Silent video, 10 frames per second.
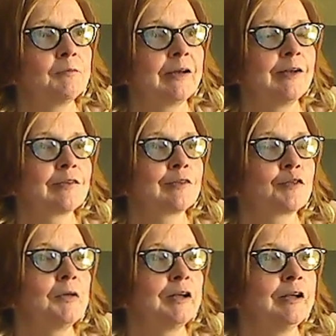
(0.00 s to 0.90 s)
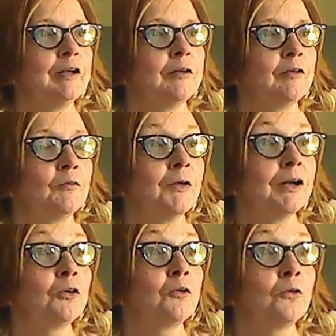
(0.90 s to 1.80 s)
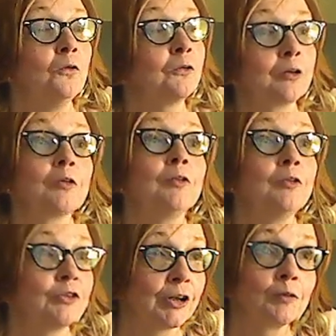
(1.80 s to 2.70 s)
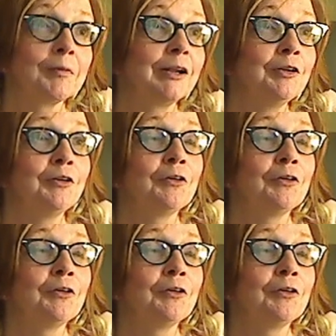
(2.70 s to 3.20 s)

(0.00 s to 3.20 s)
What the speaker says: because this one older gentleman,